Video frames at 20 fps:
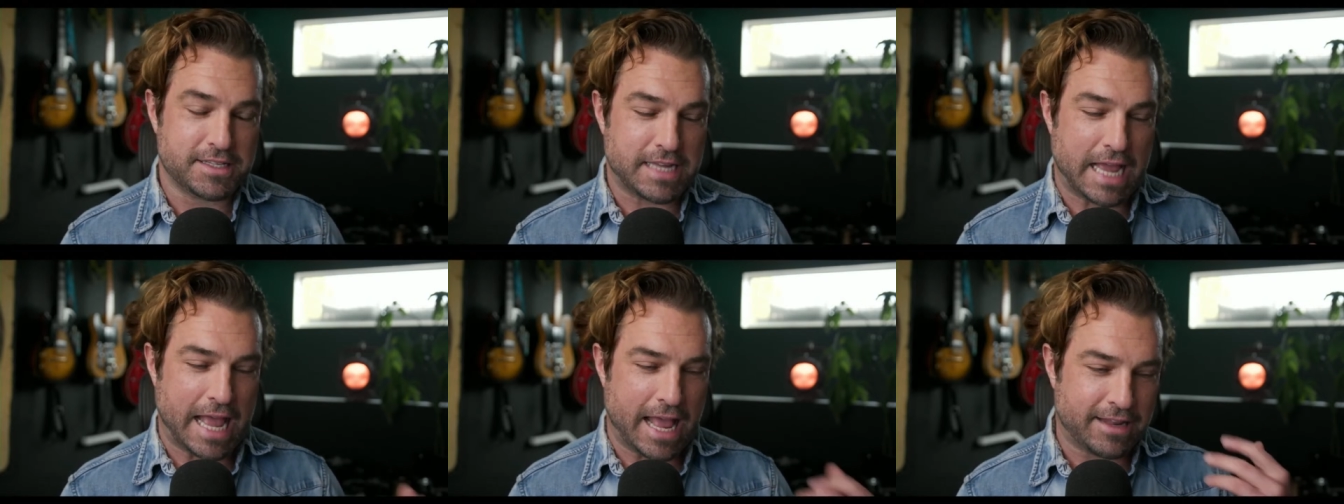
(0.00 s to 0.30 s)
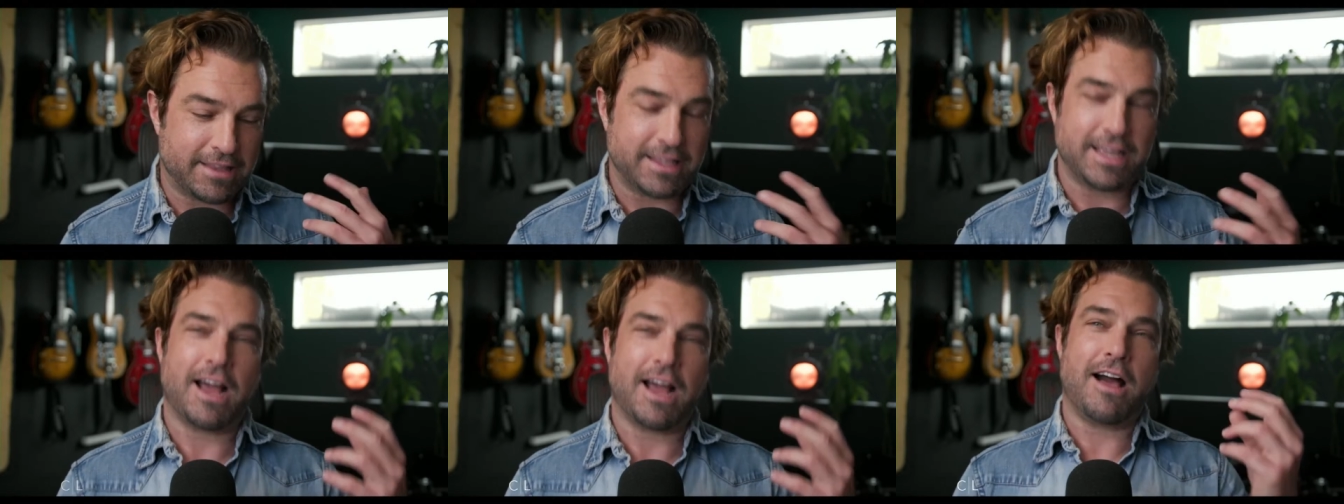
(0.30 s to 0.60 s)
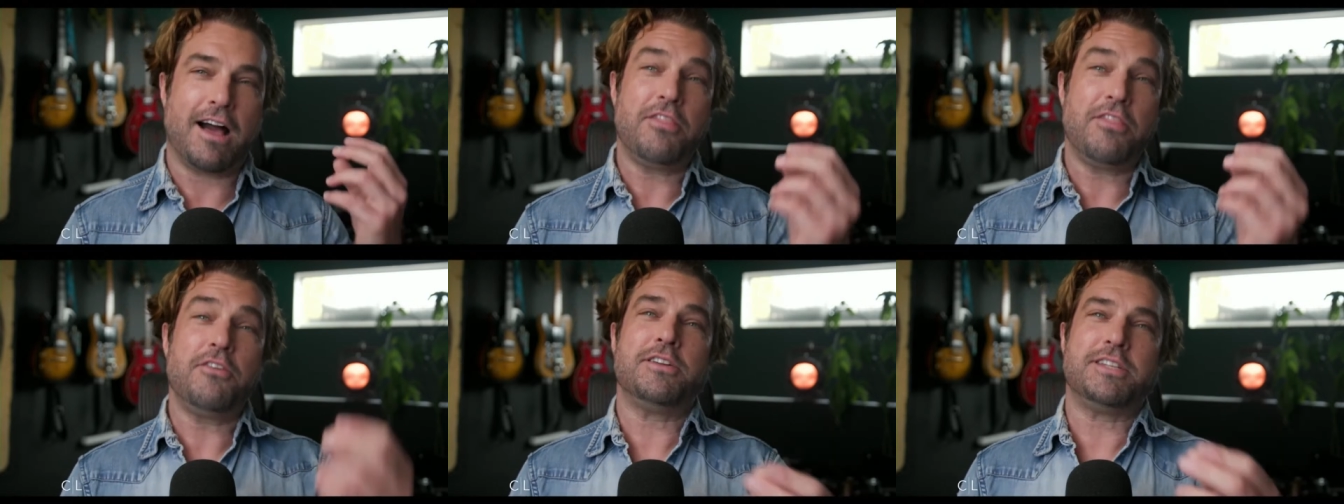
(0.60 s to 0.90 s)
And the
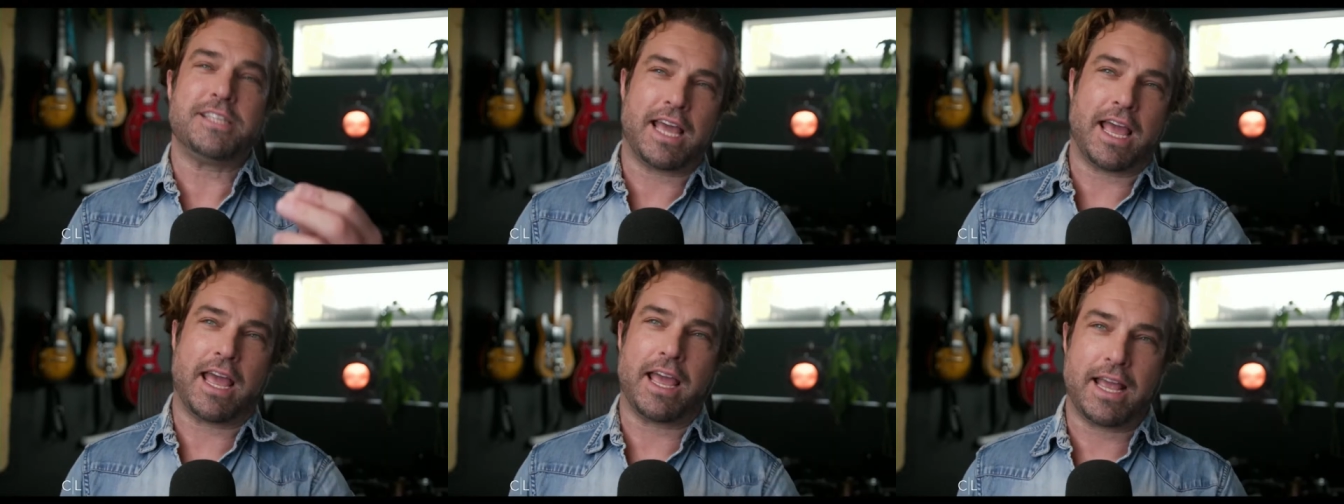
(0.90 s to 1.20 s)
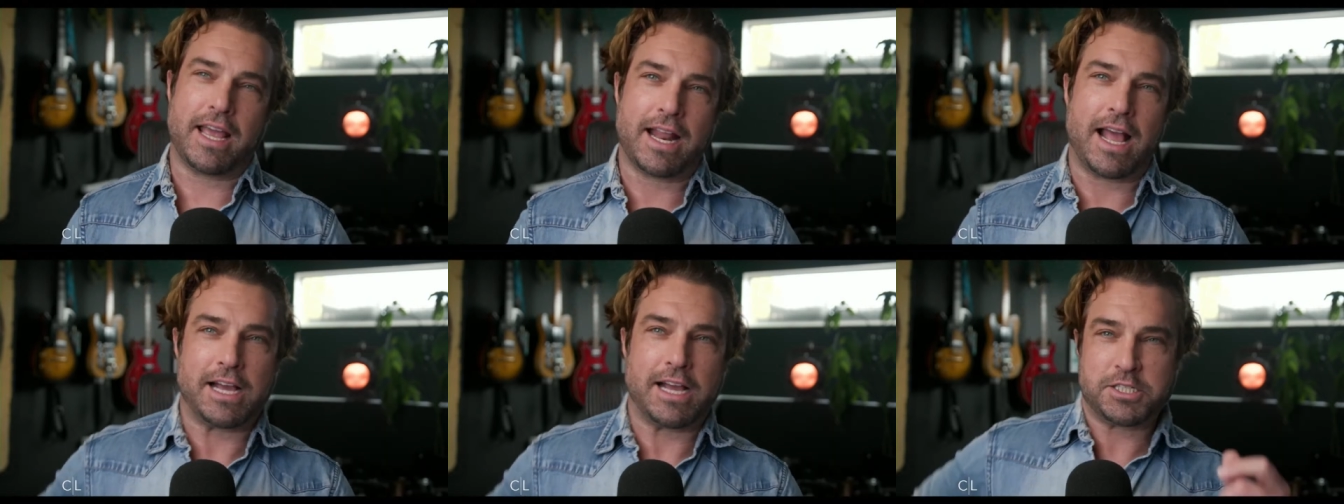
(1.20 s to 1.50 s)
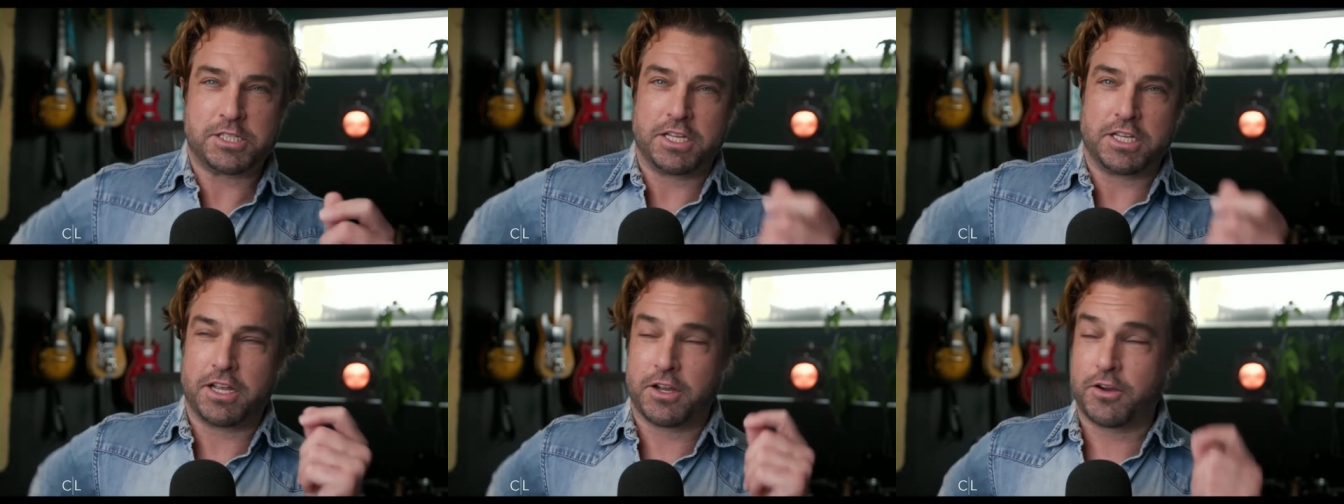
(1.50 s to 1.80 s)
other day it
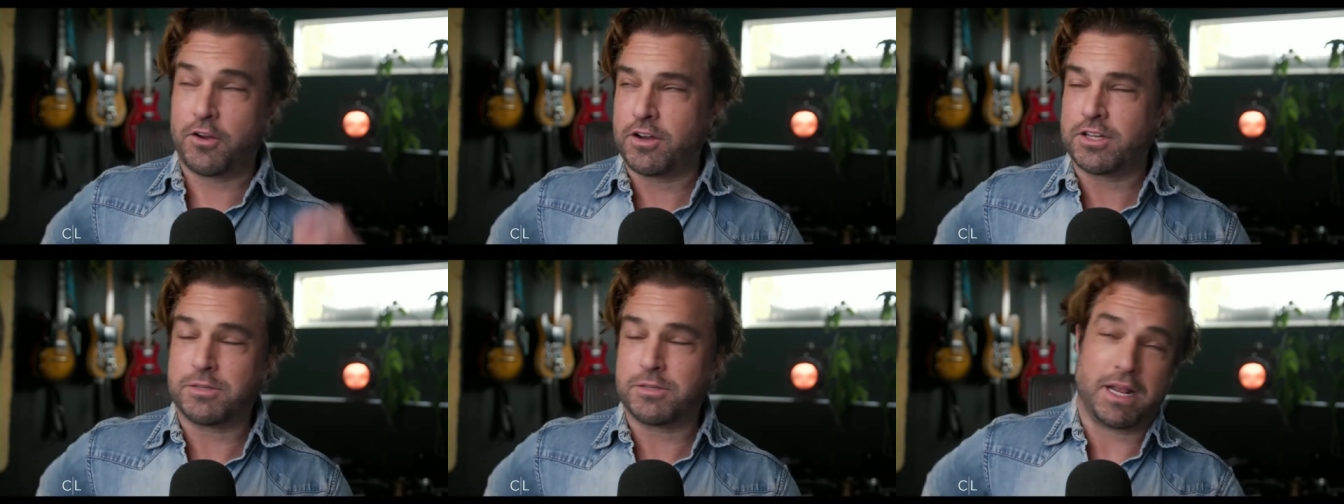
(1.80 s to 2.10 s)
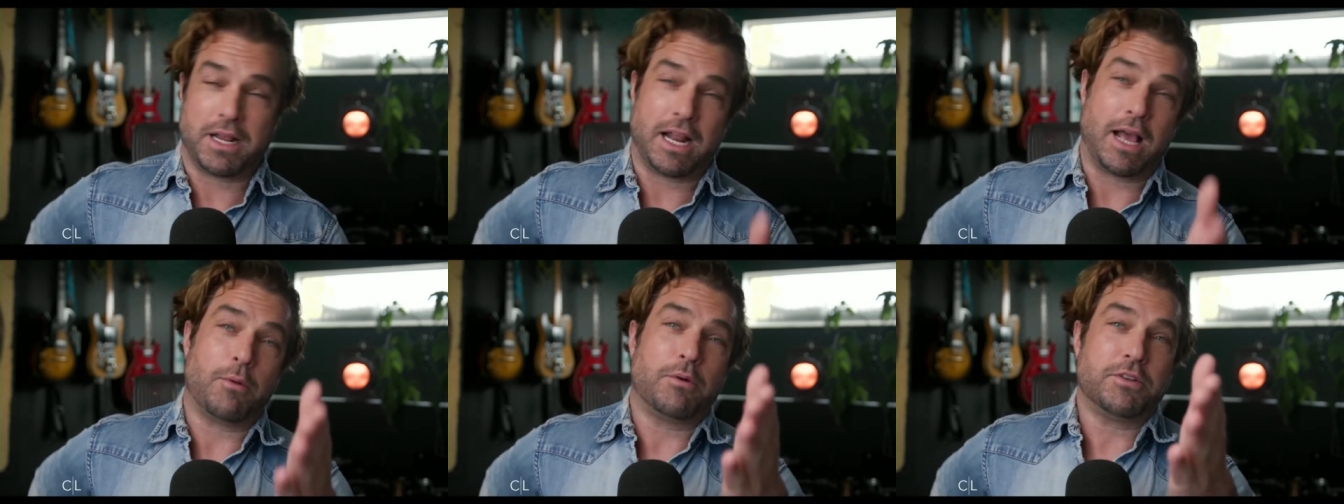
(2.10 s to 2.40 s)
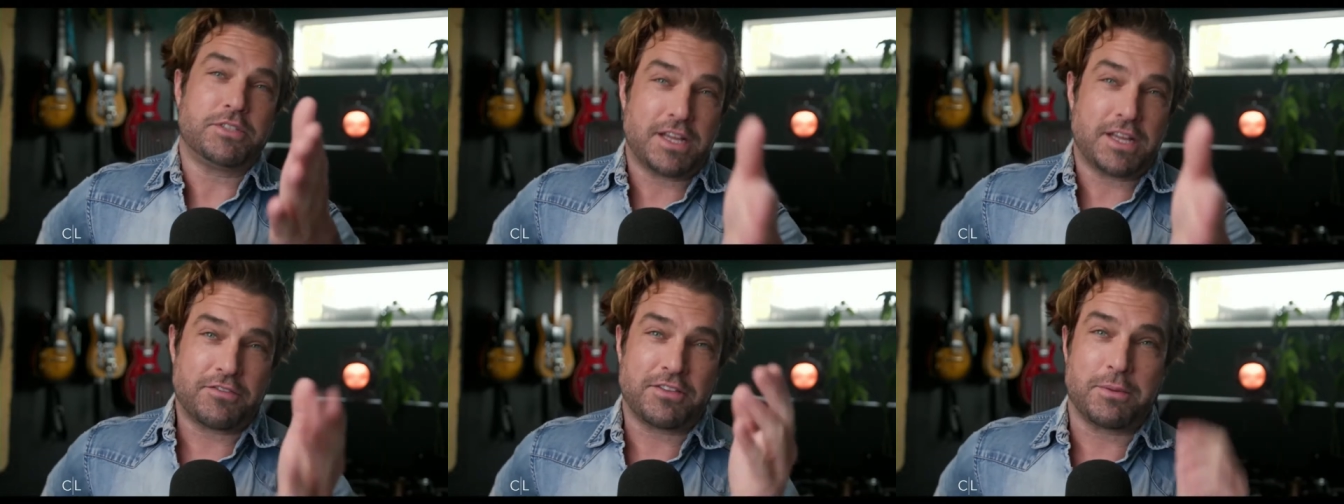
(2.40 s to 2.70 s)
actually occurred to me, and I will
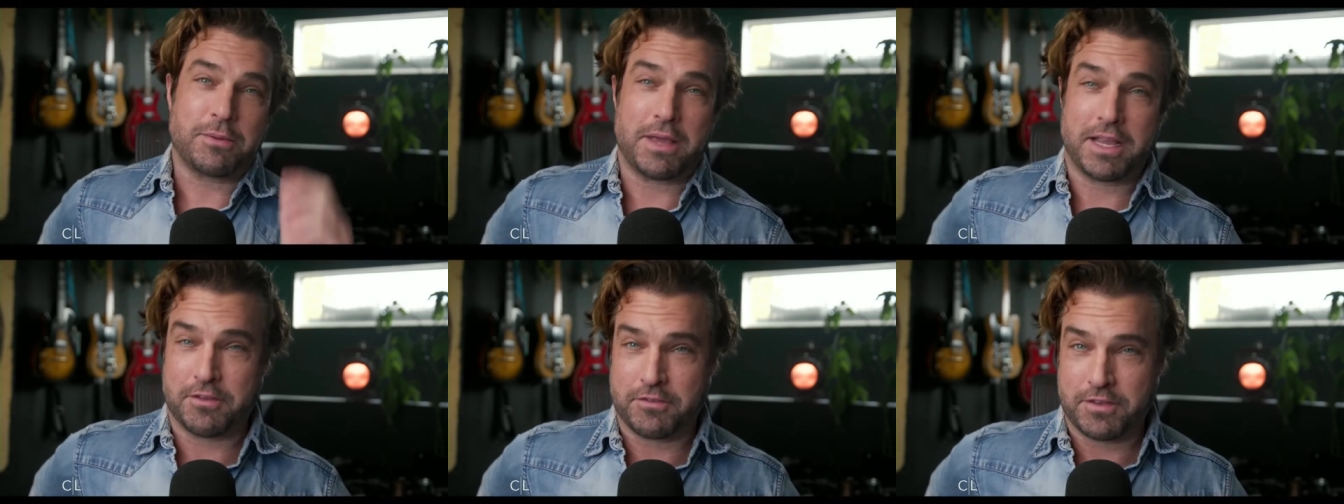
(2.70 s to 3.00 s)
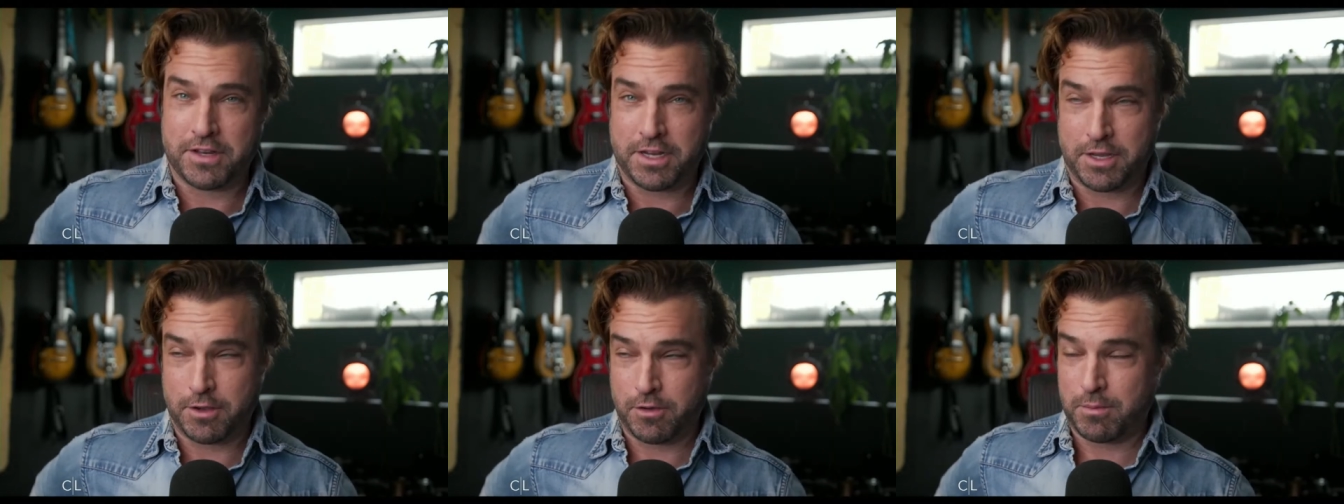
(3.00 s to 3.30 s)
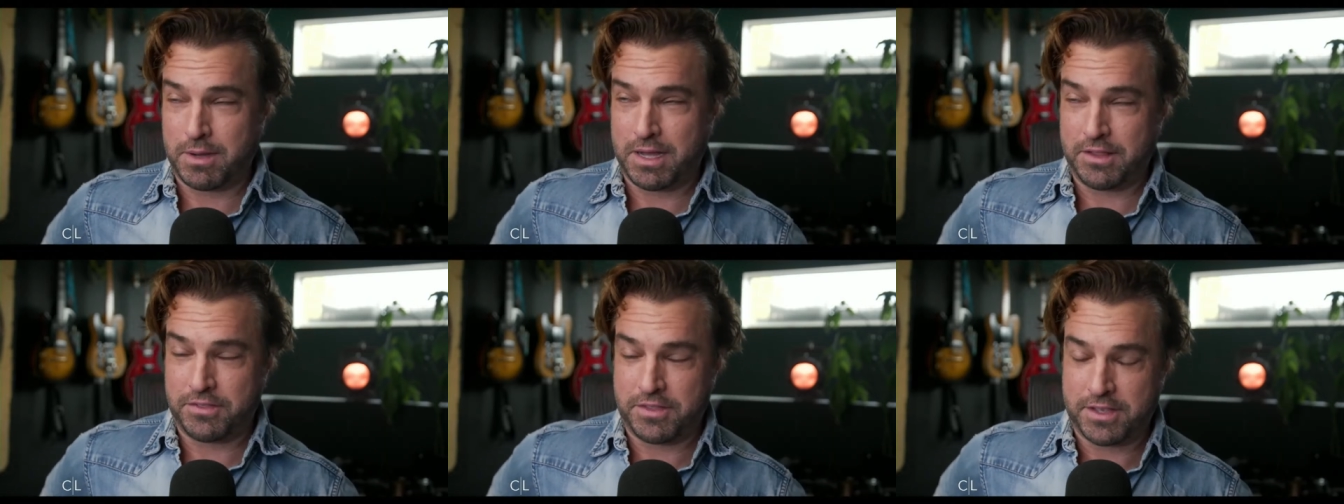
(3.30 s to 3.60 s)
definitely make a video
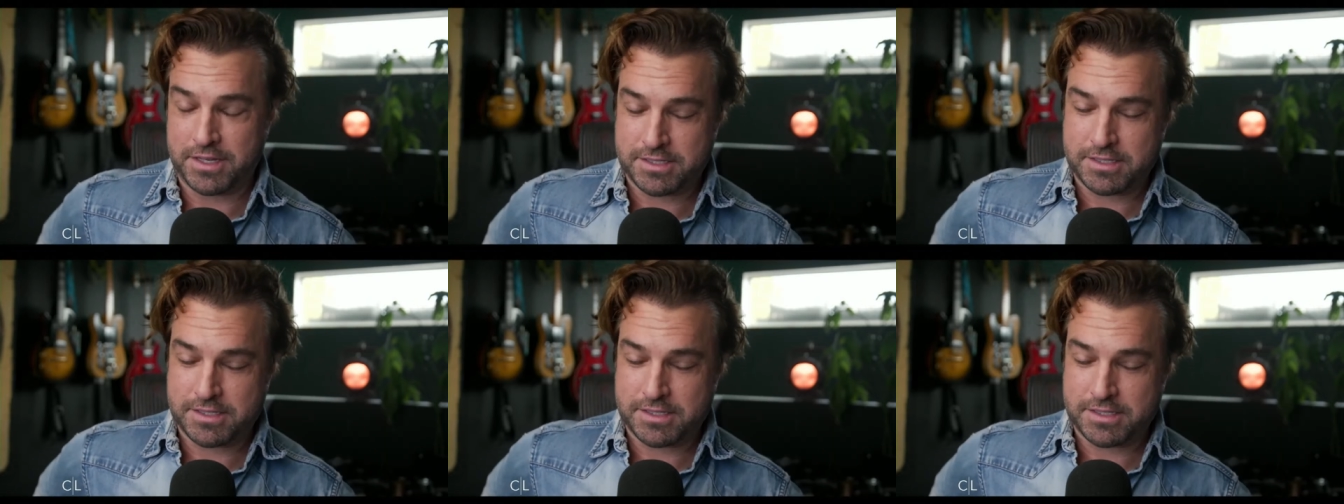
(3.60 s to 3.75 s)
about this,